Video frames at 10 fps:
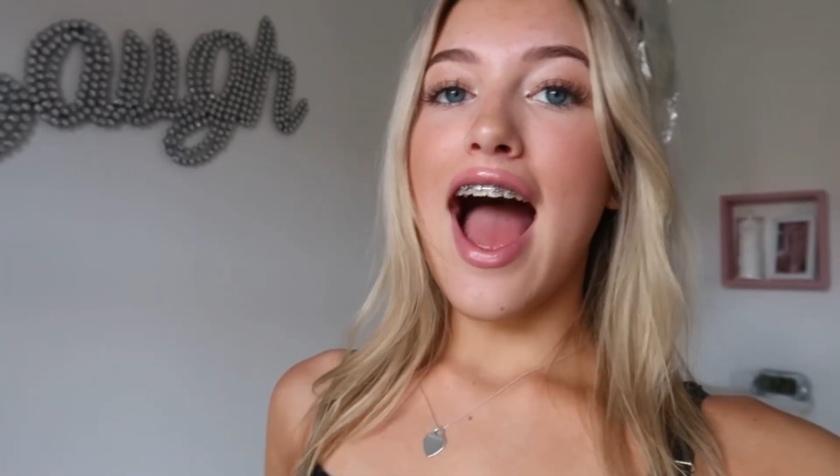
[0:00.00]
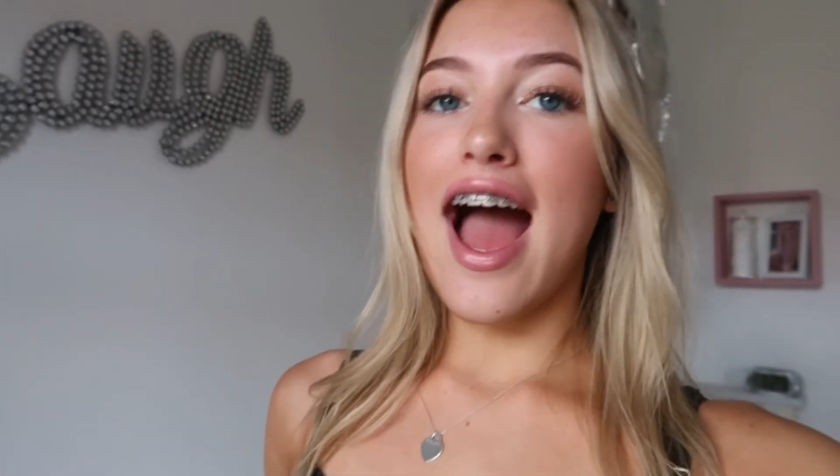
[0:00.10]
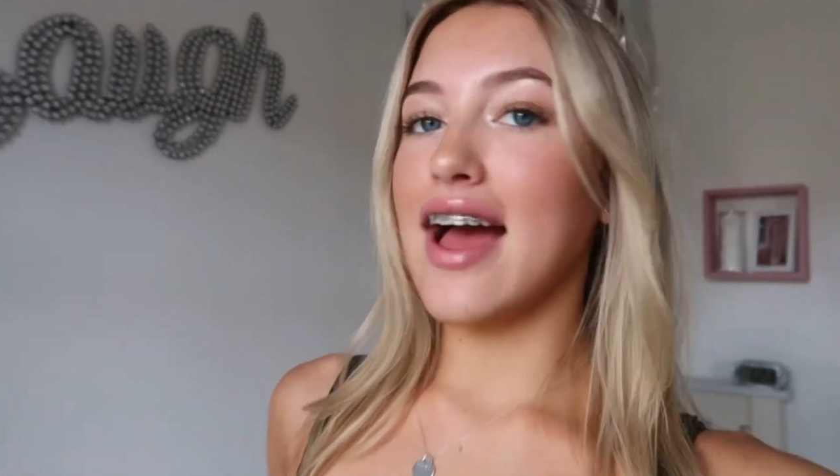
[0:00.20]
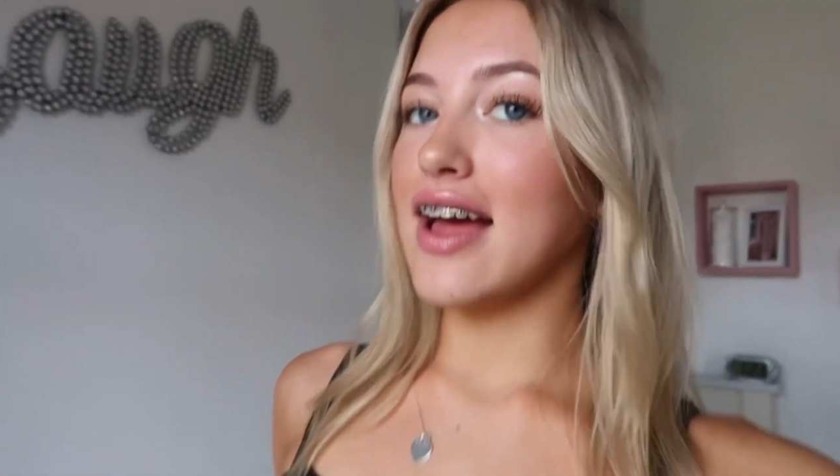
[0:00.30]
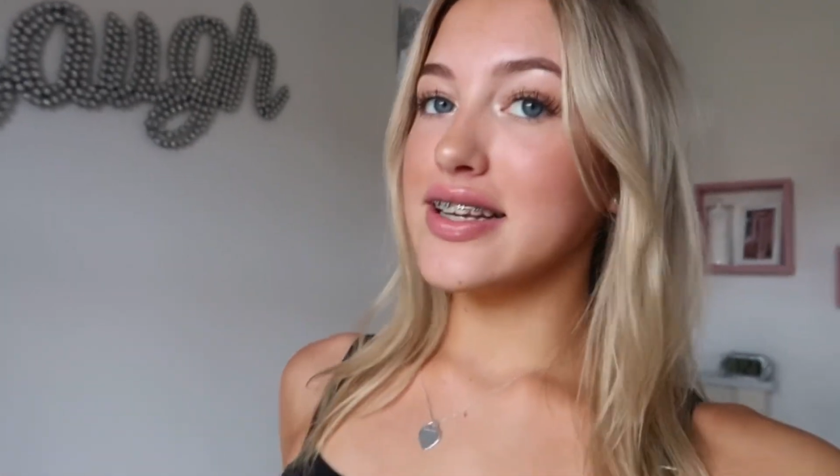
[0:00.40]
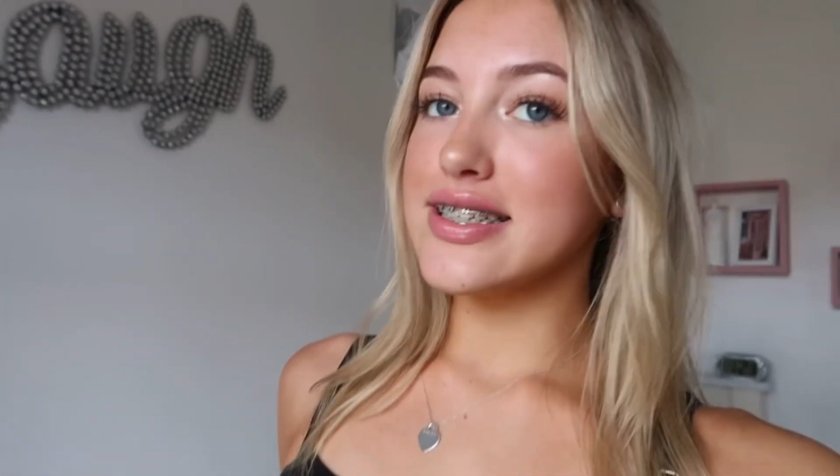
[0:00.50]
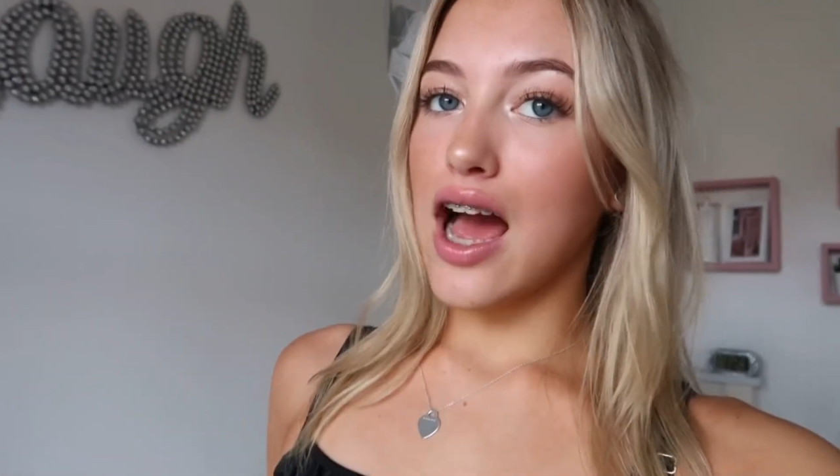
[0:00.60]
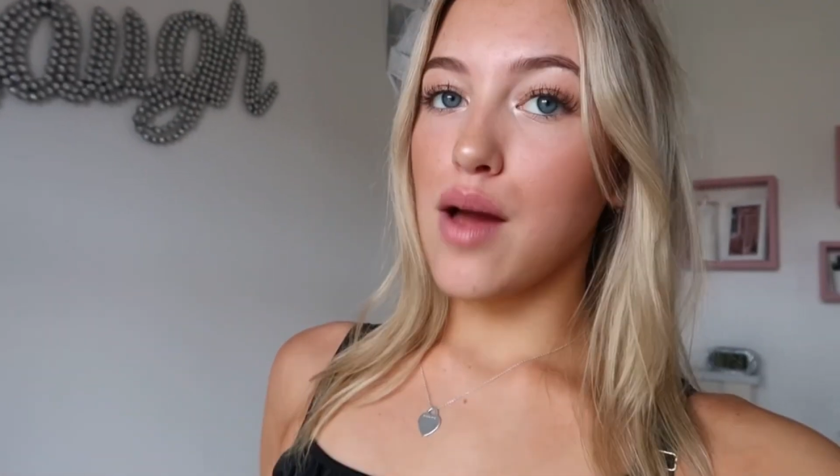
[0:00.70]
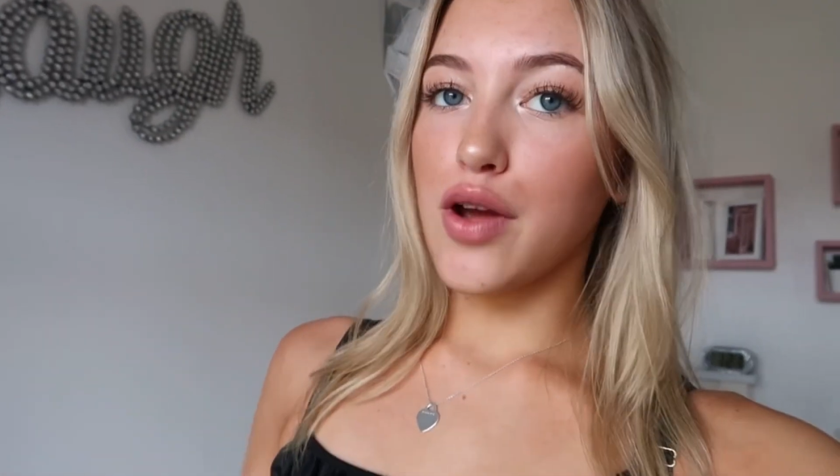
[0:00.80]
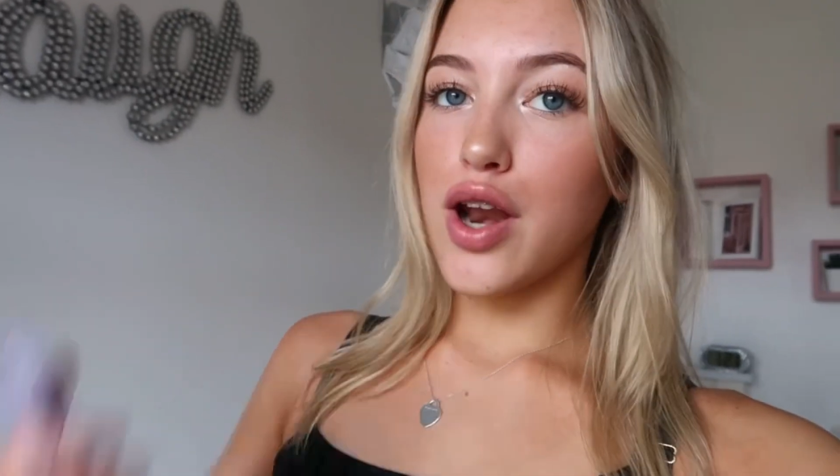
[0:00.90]
and
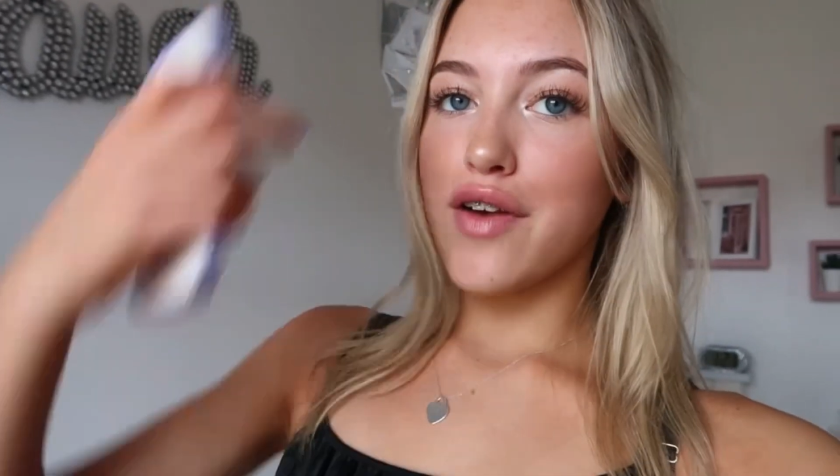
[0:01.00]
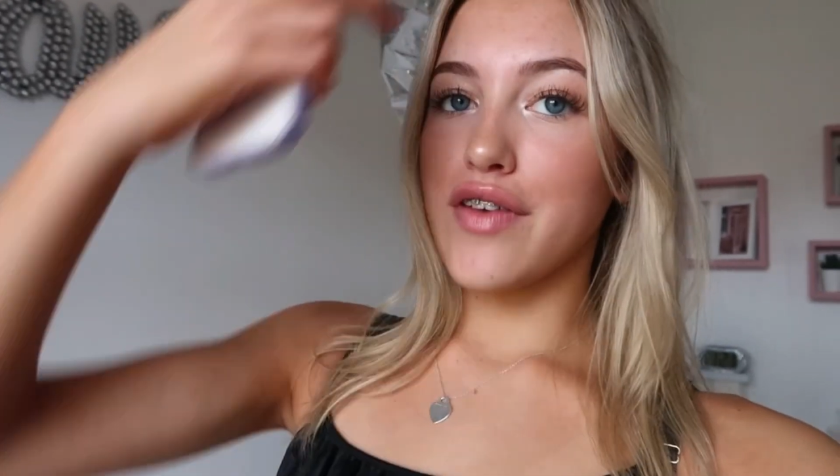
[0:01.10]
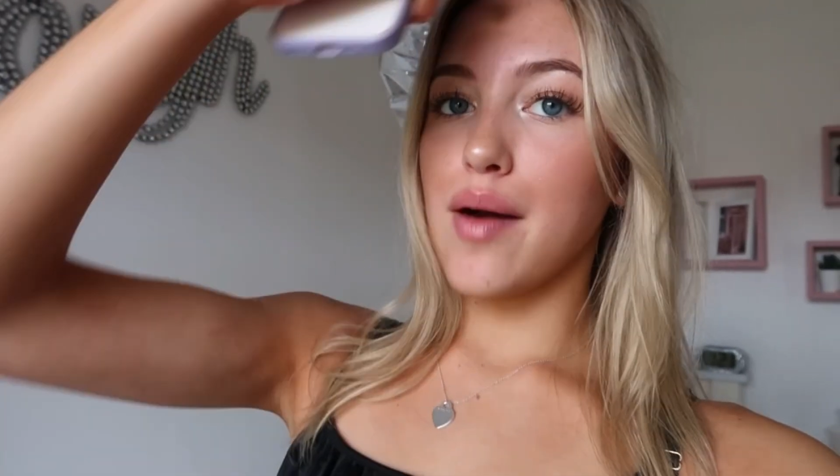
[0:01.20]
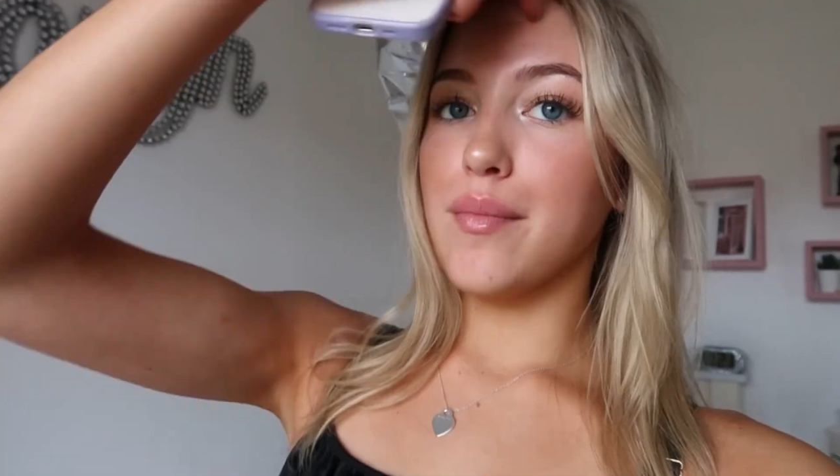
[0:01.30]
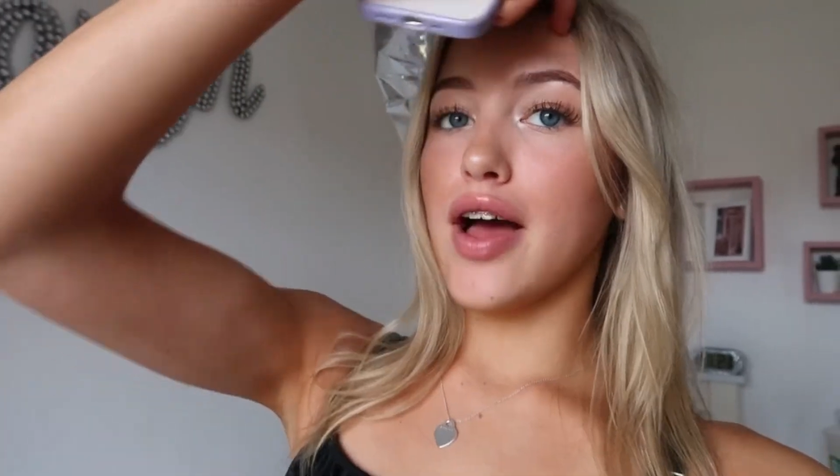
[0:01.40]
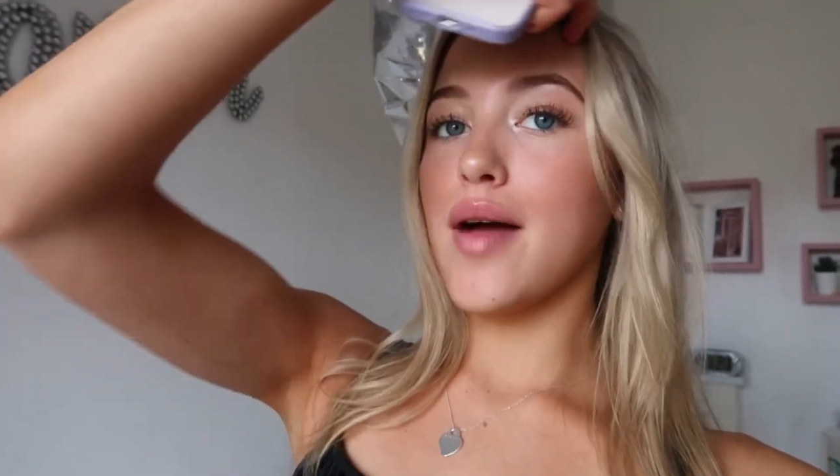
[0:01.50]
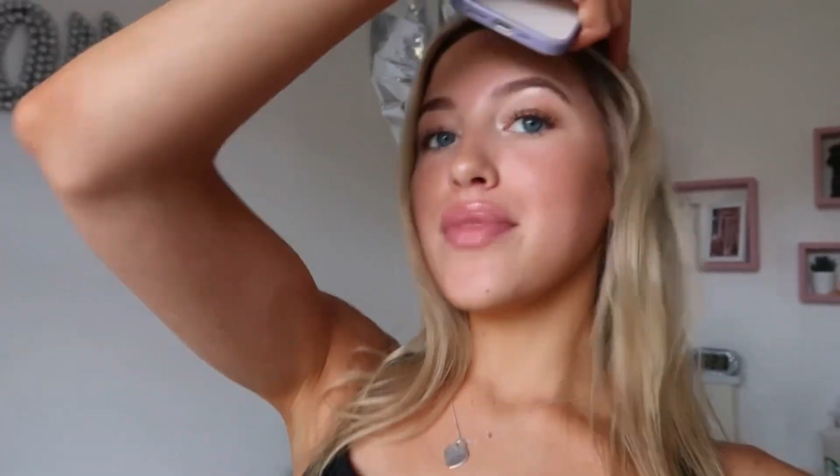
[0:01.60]
I'm going out with Amber.